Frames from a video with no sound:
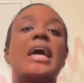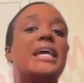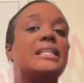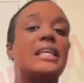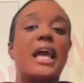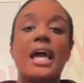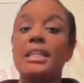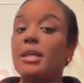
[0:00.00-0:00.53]

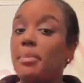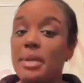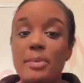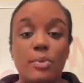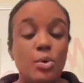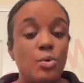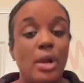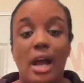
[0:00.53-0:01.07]
it's hella
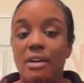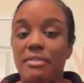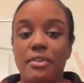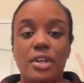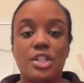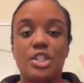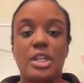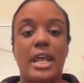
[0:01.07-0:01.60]
people who got
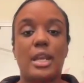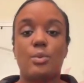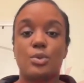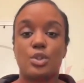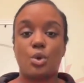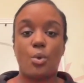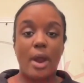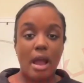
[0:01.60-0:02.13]
footage of that. It
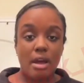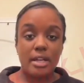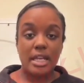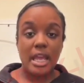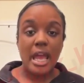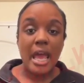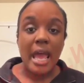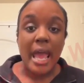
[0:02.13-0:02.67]
was
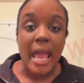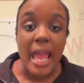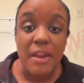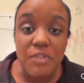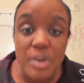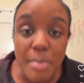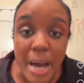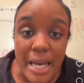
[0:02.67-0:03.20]
crowded.
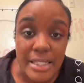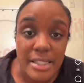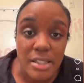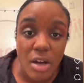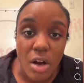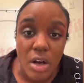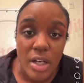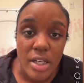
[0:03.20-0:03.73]
Everybody
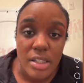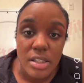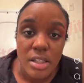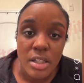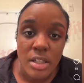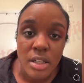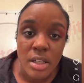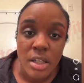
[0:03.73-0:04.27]
saw us.
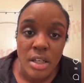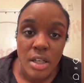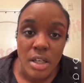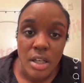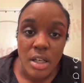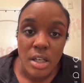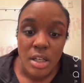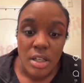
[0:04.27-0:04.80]

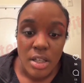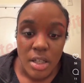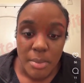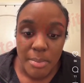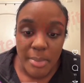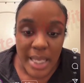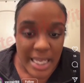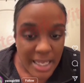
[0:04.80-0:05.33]

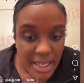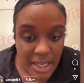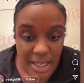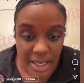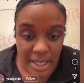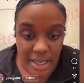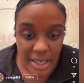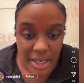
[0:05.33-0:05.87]

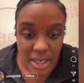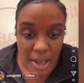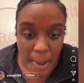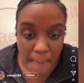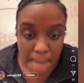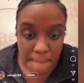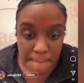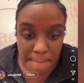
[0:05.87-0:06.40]
Man.
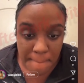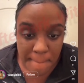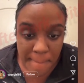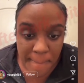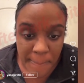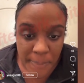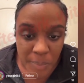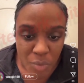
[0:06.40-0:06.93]

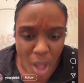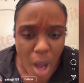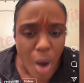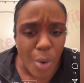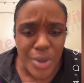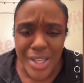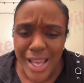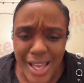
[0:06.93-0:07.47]

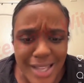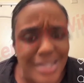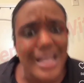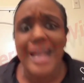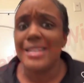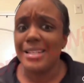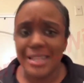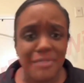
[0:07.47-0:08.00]
Oh, yes,
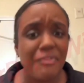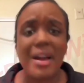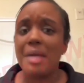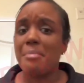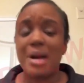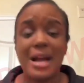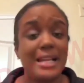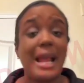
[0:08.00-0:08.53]
I did
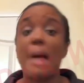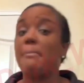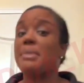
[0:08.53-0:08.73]
fight Bonnie. I